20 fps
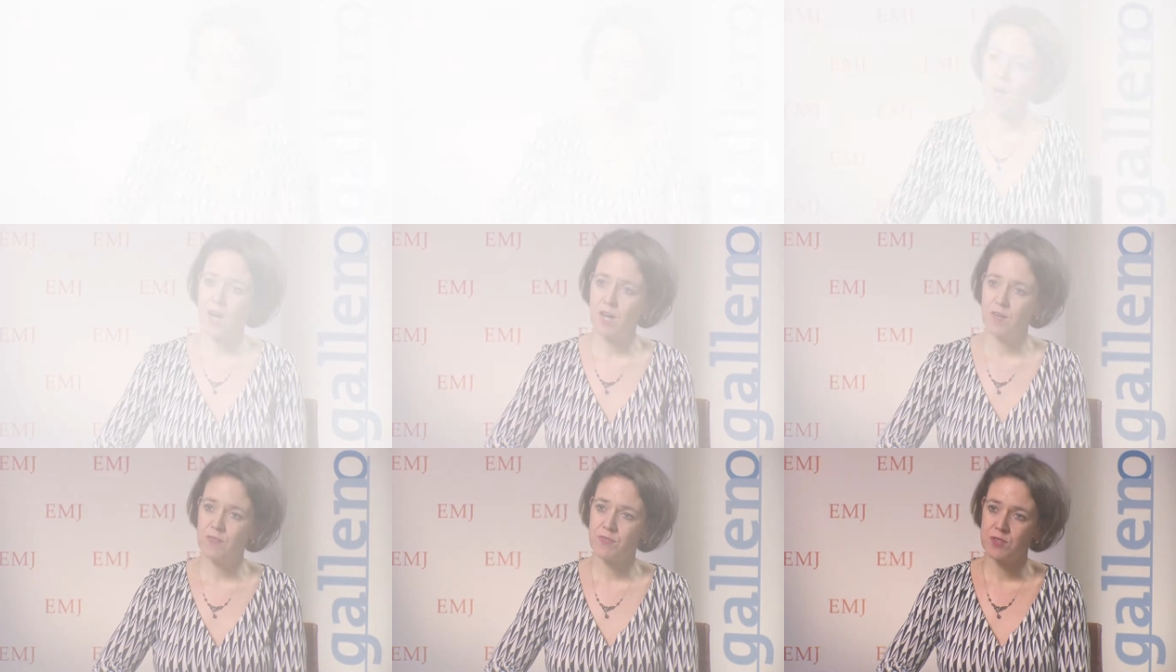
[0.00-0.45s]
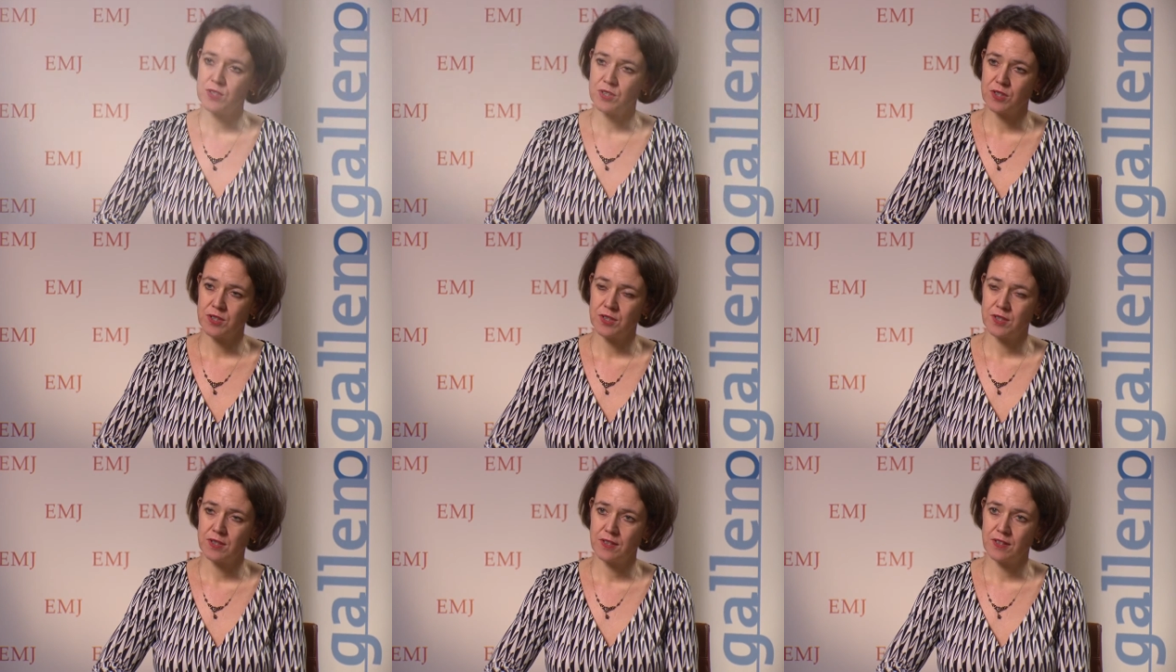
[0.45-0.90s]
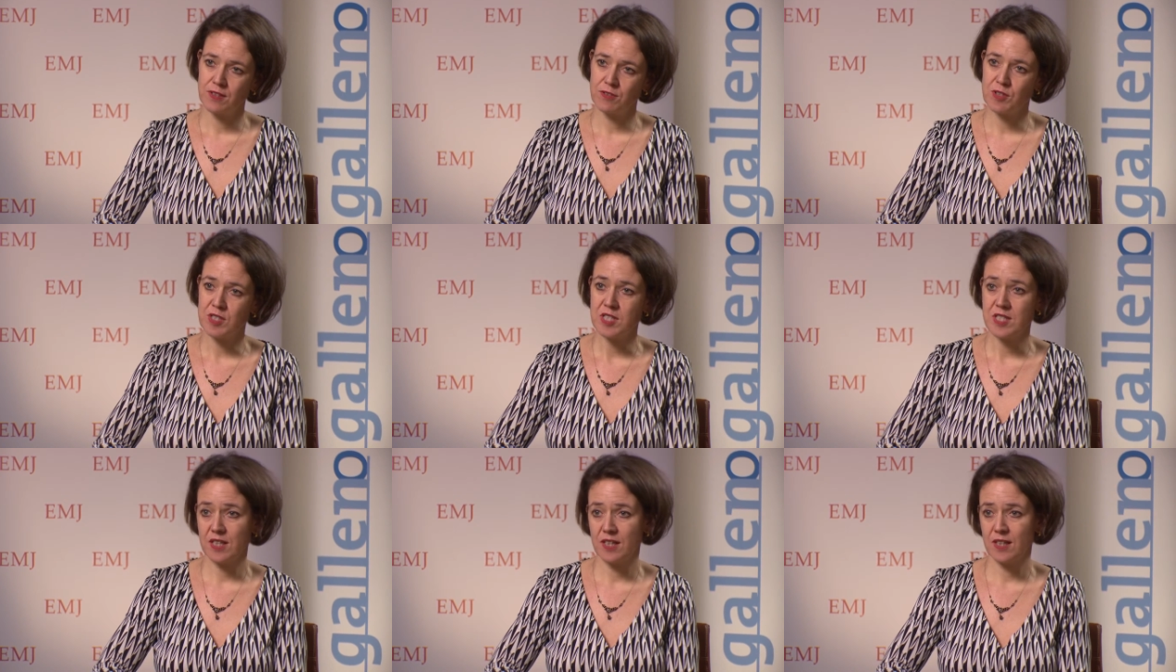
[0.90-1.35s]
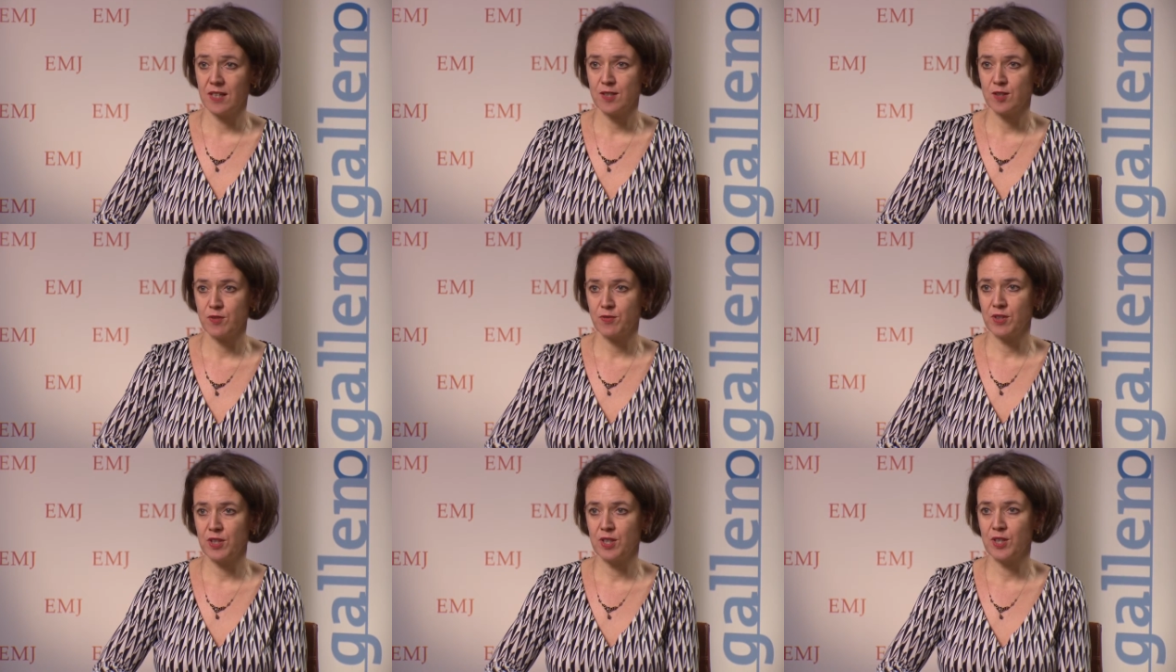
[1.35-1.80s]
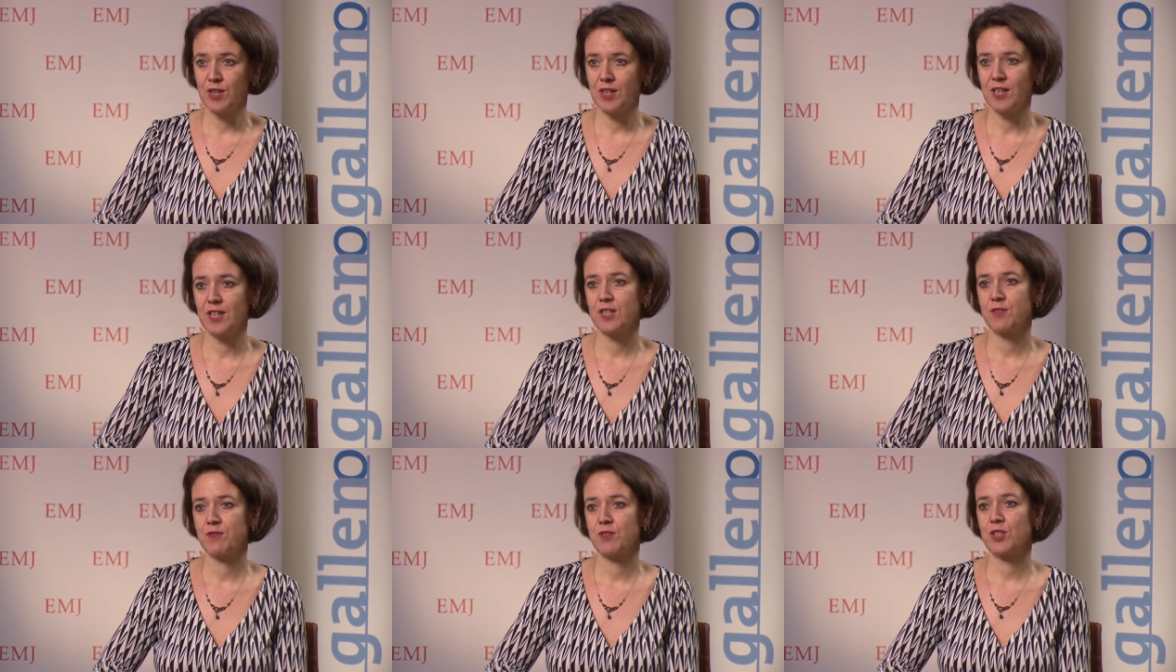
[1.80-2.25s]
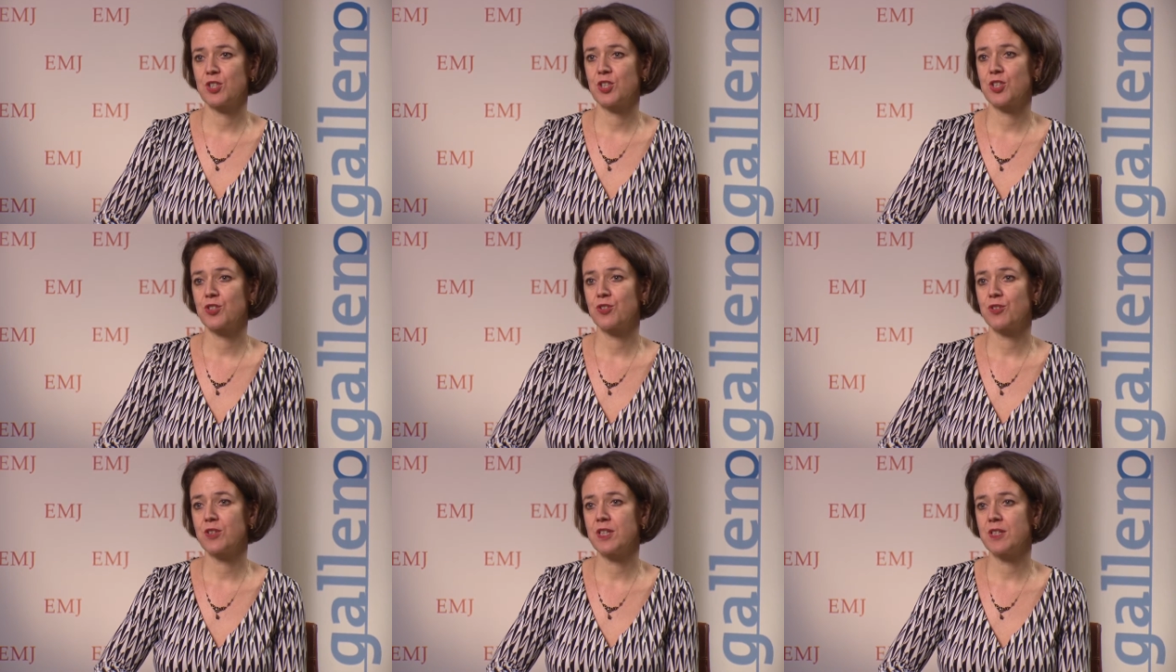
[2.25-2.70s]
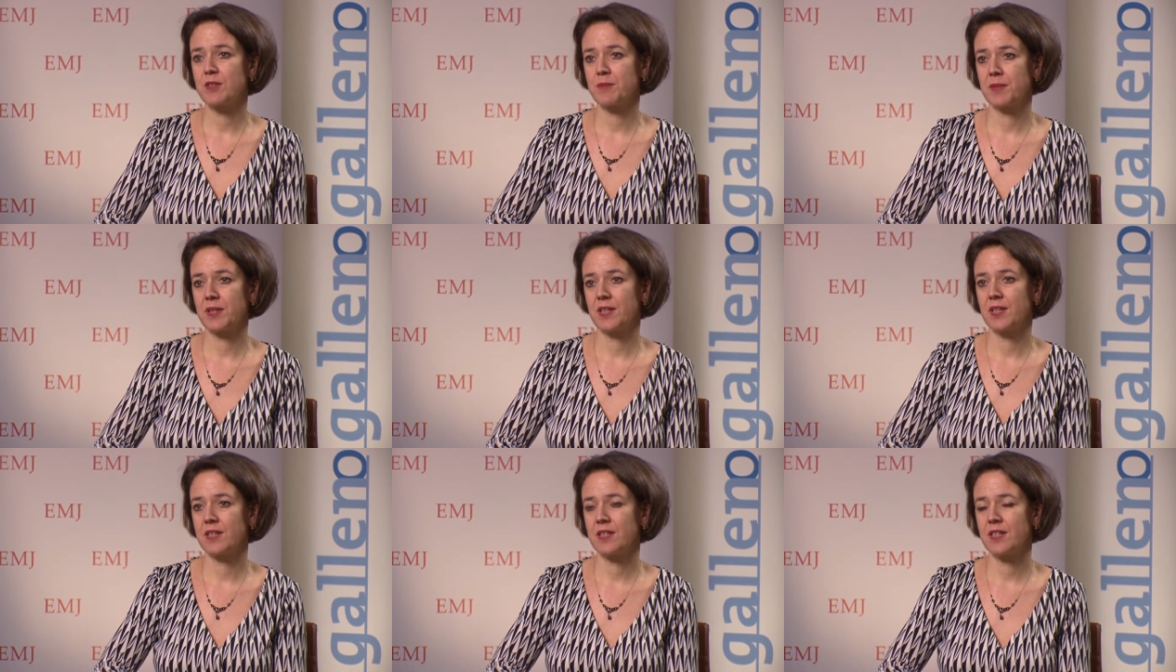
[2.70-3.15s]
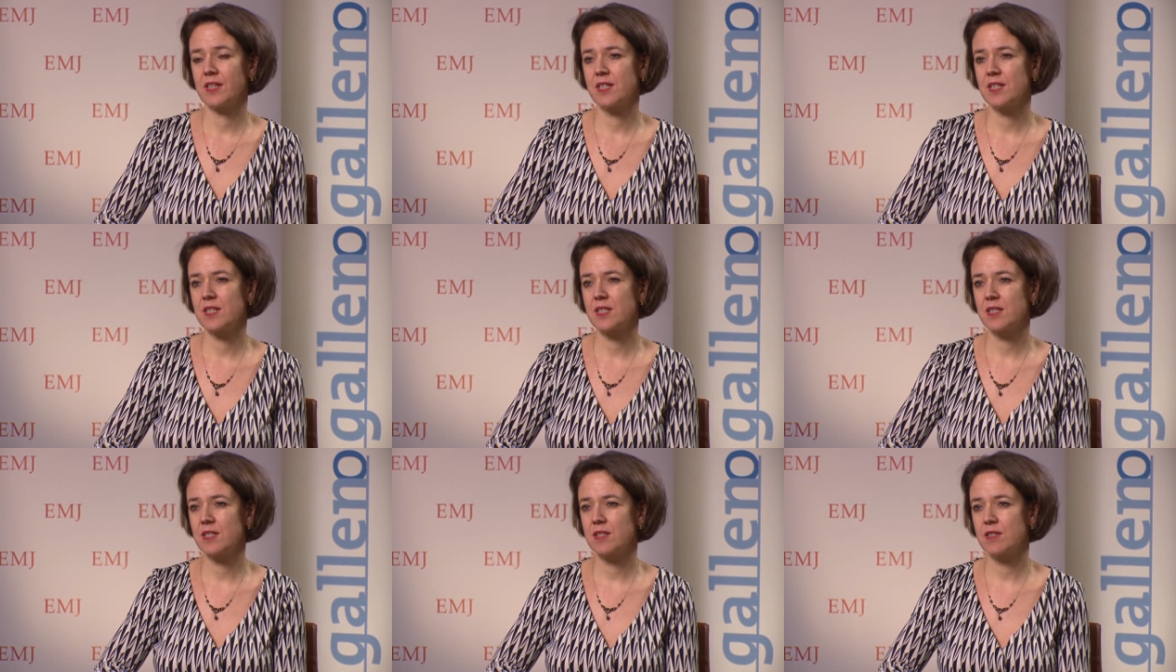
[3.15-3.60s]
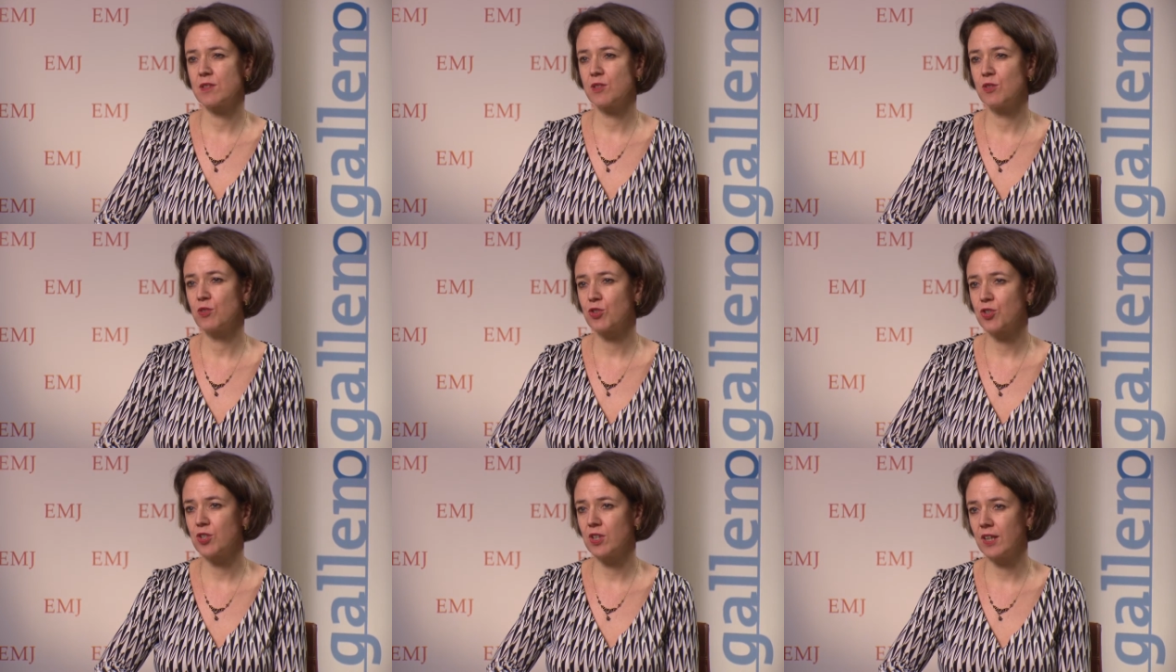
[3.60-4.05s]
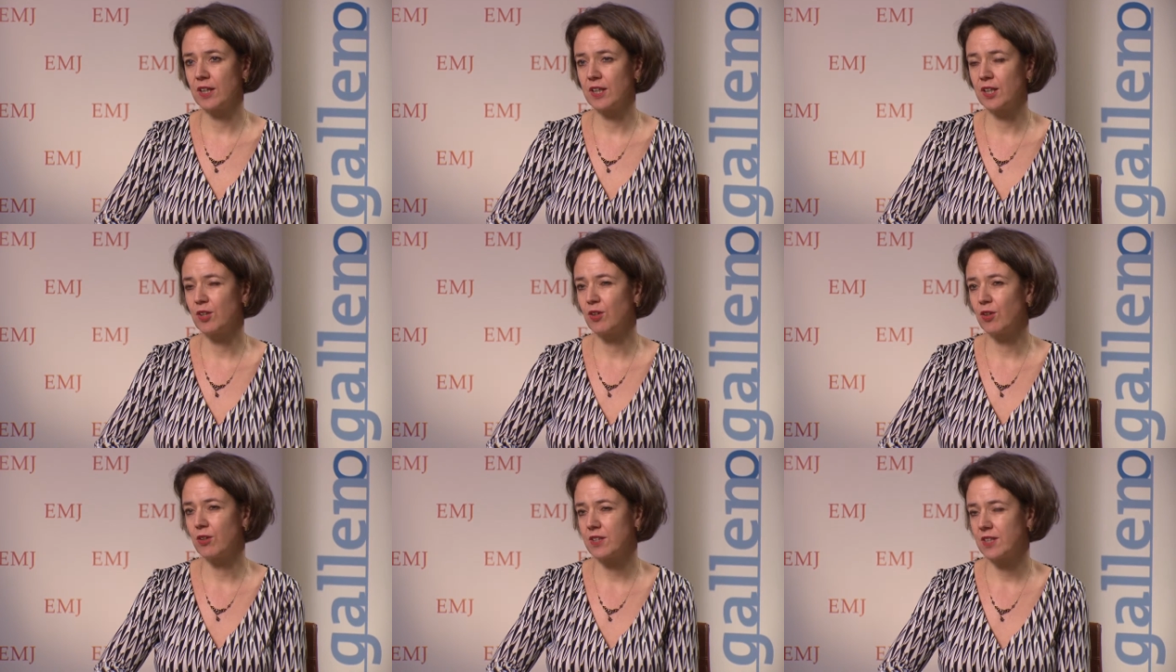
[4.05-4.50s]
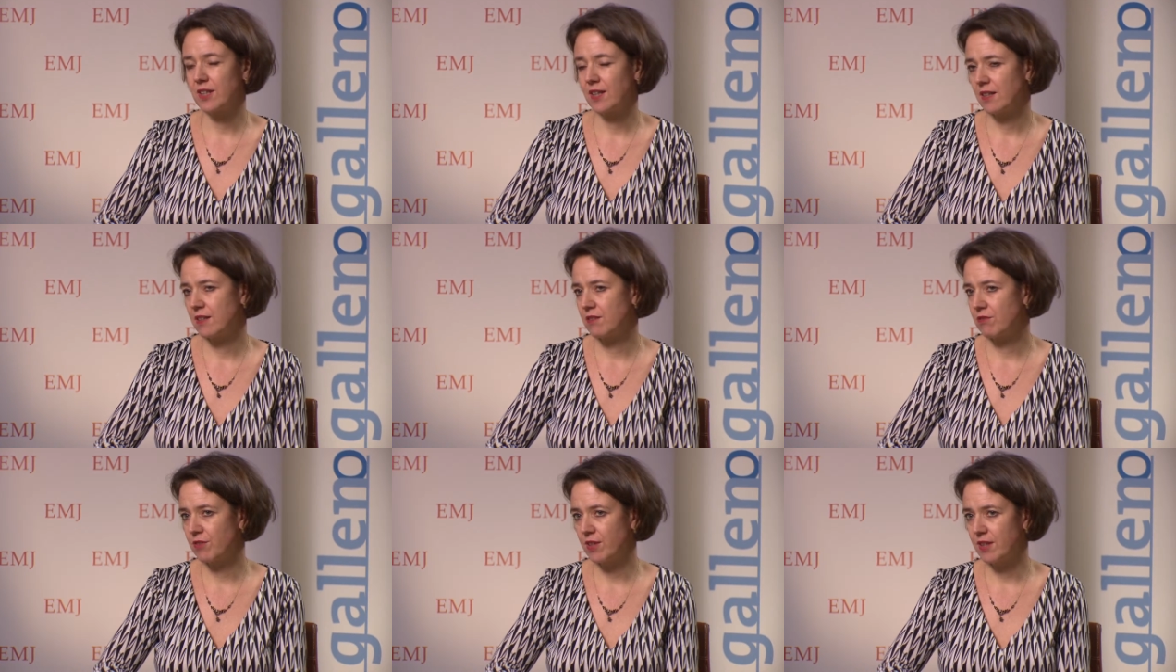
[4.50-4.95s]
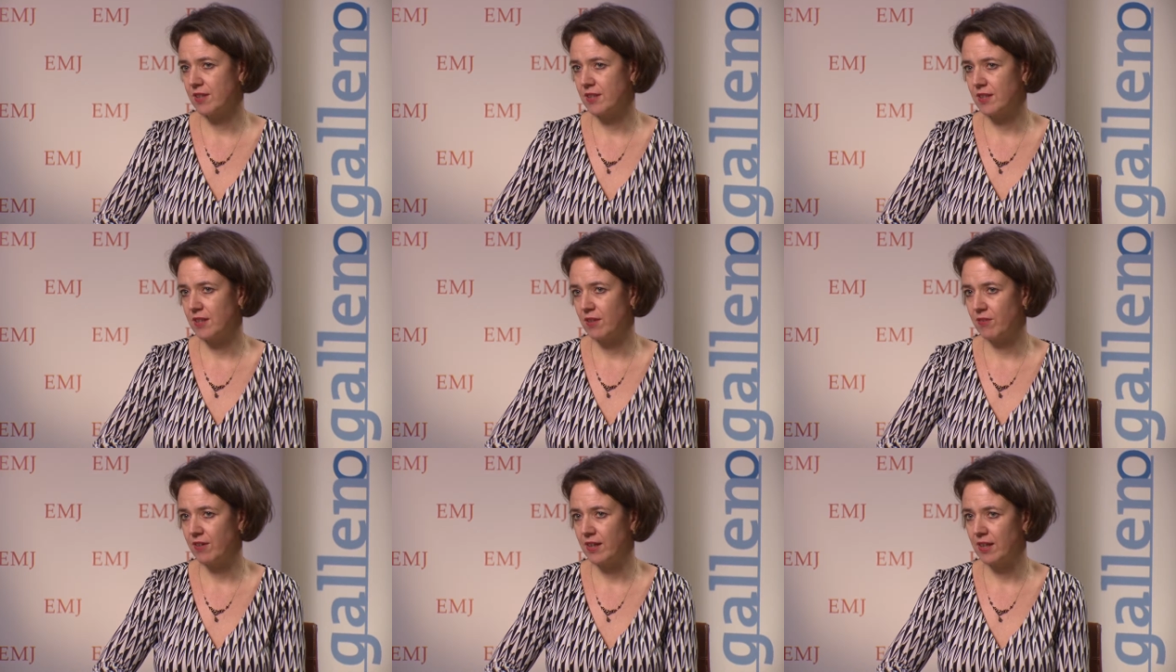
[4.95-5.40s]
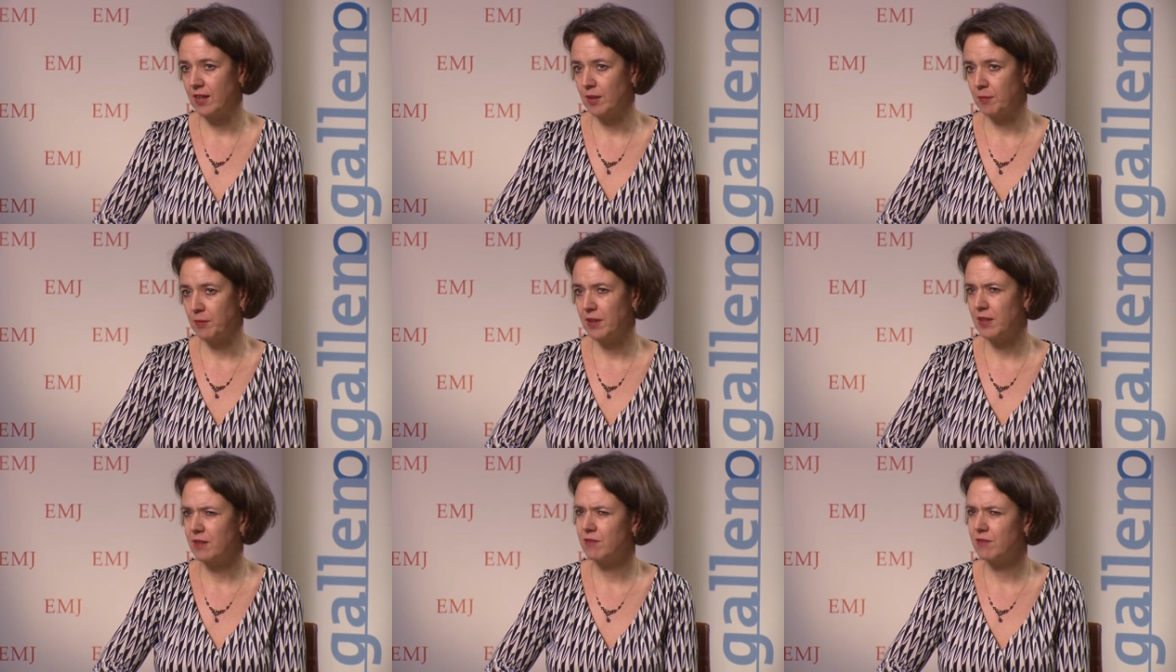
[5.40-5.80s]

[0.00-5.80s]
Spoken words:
After the results of a neoadjuvant treatment, it's usually not yet ready available.